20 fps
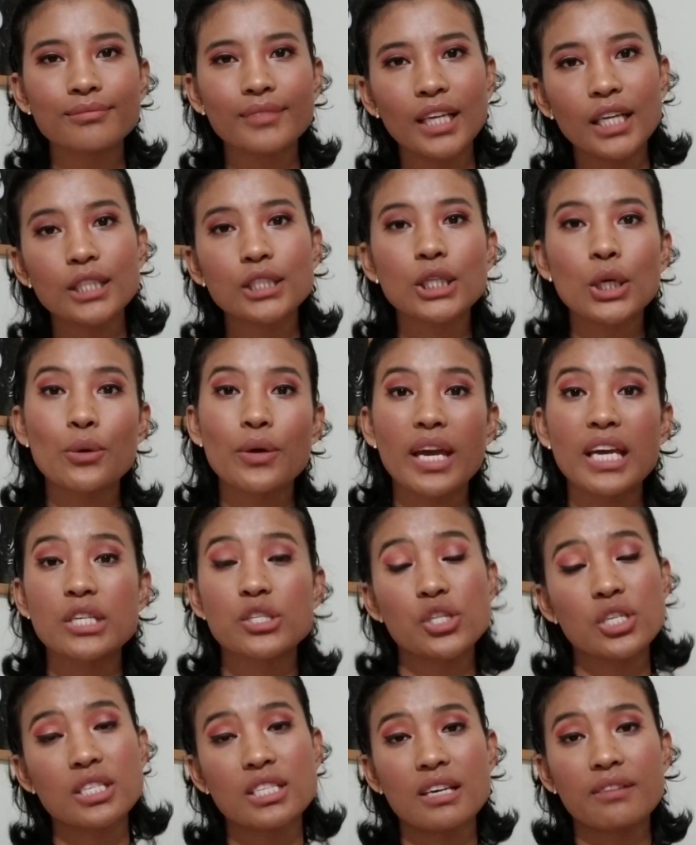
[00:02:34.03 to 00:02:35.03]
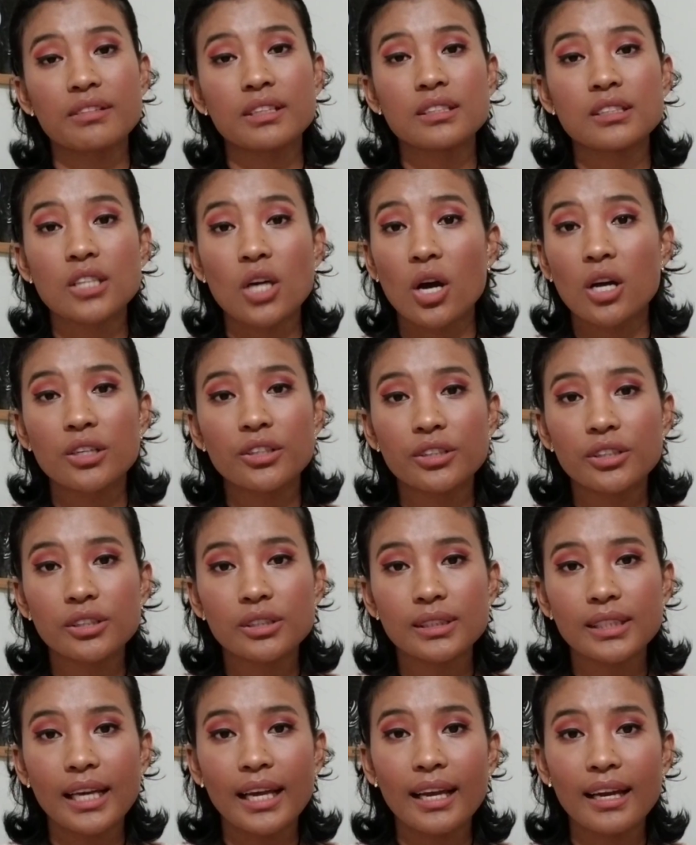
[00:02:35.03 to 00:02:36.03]
It's okay, it's just
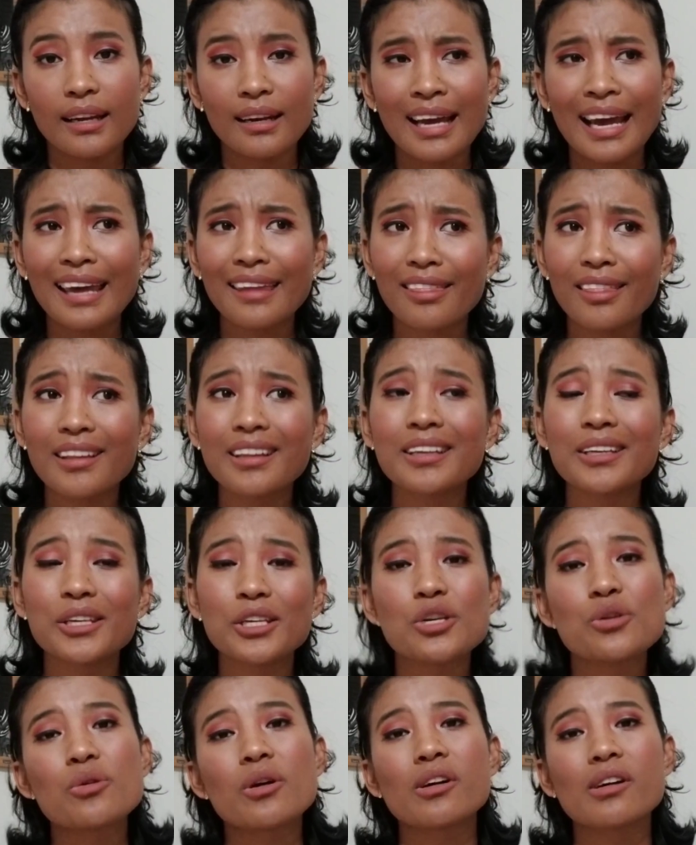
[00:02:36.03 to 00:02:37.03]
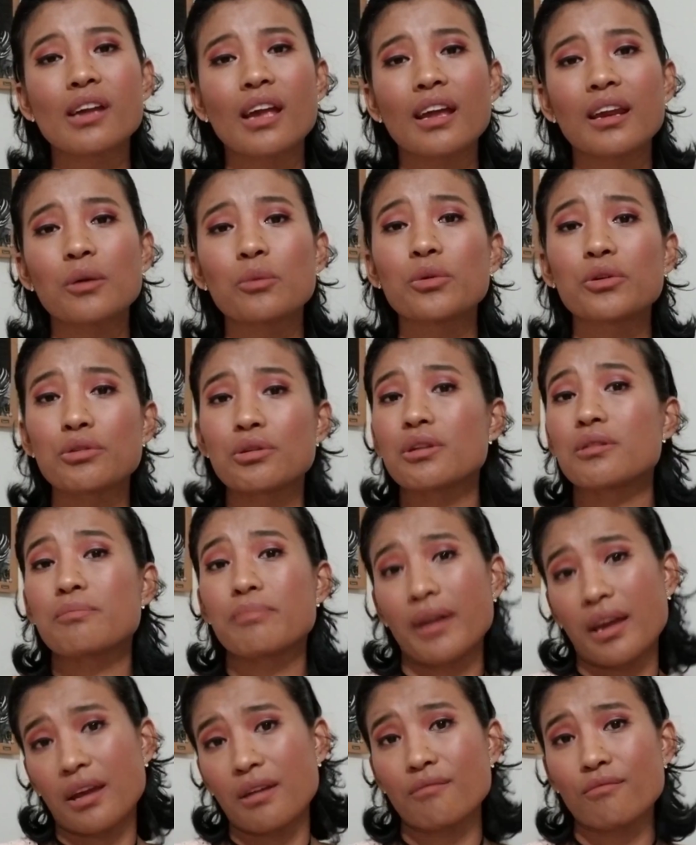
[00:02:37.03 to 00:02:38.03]
$7, and I think you are getting what you're
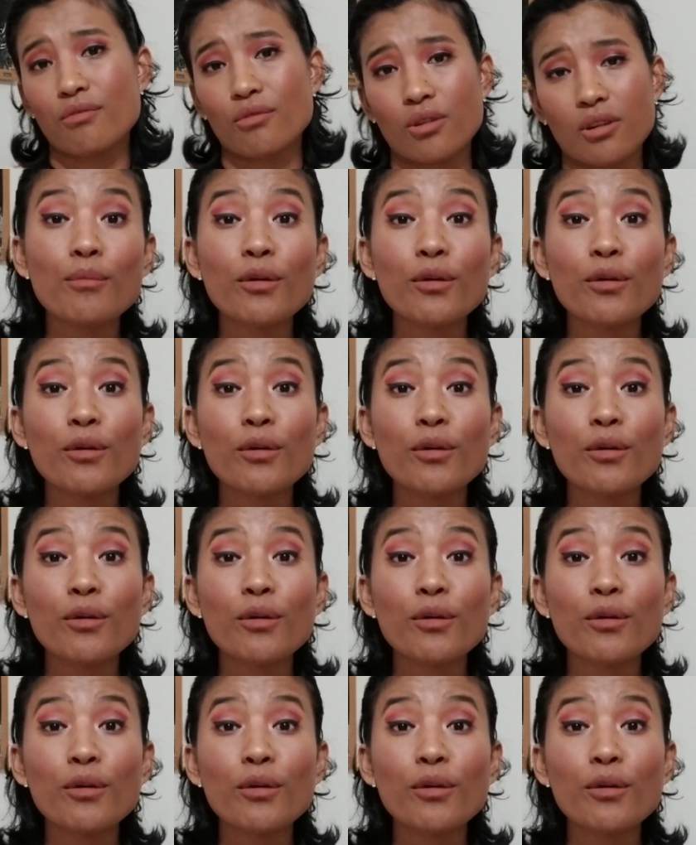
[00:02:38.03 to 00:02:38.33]
paying for.